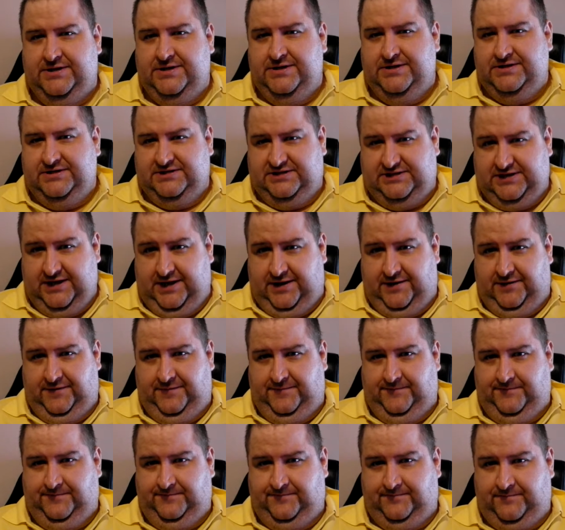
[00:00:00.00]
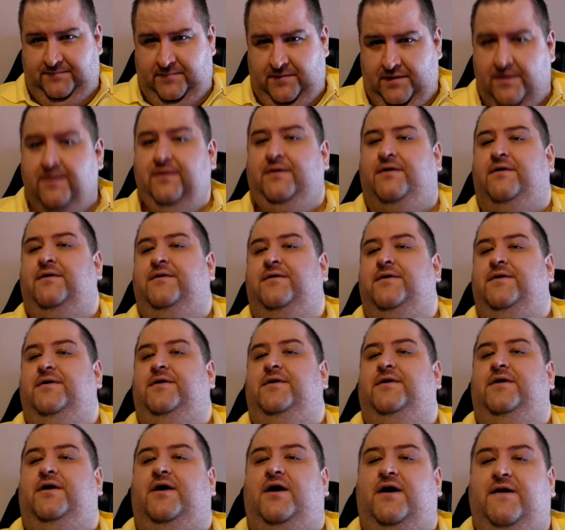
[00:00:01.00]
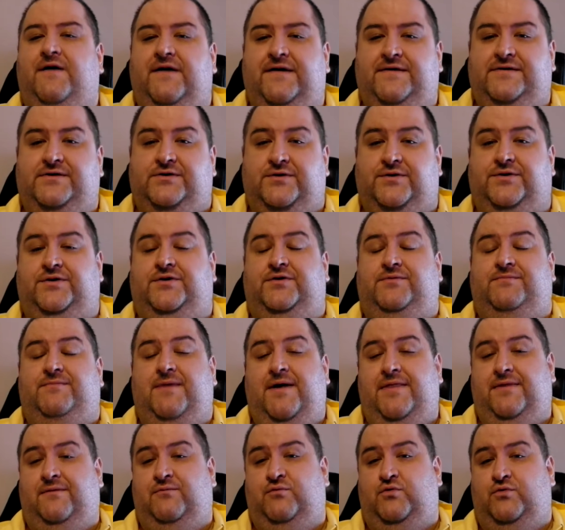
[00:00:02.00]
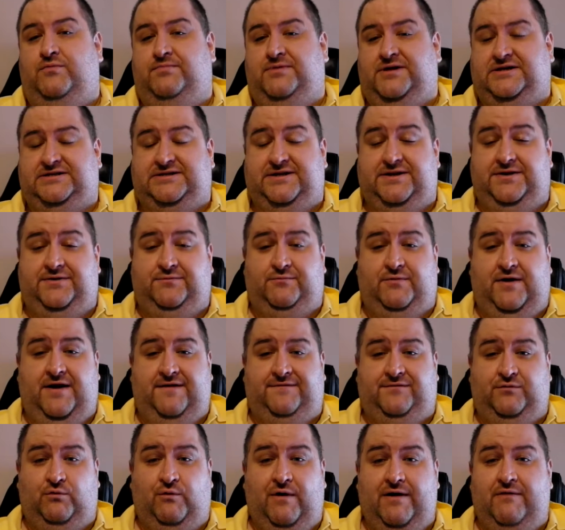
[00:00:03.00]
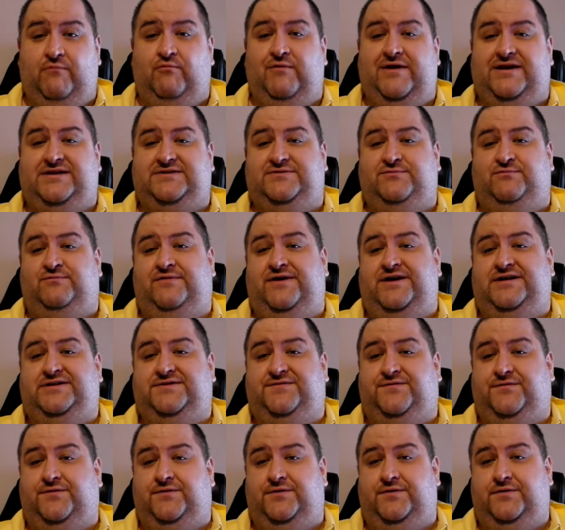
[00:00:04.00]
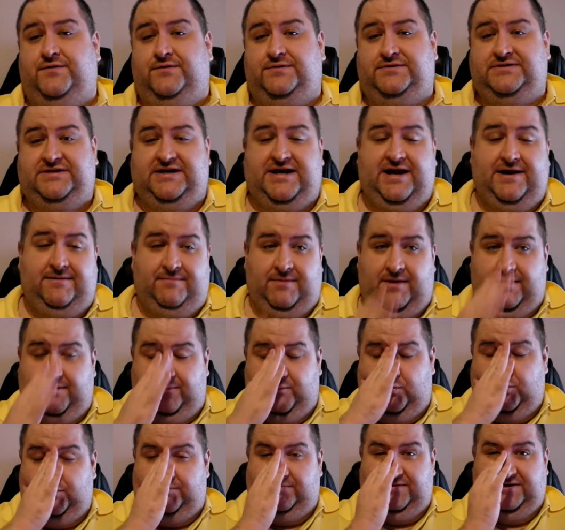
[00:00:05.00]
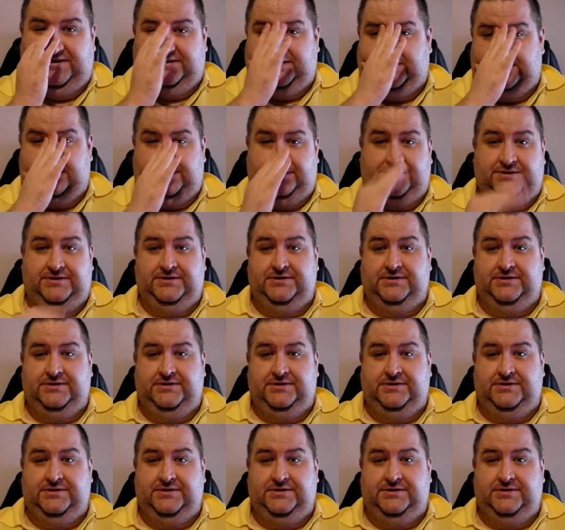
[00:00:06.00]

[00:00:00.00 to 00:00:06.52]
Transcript: So I got a new motherboard because I didn't want to have to wait weeks and weeks to get a motherboard basically.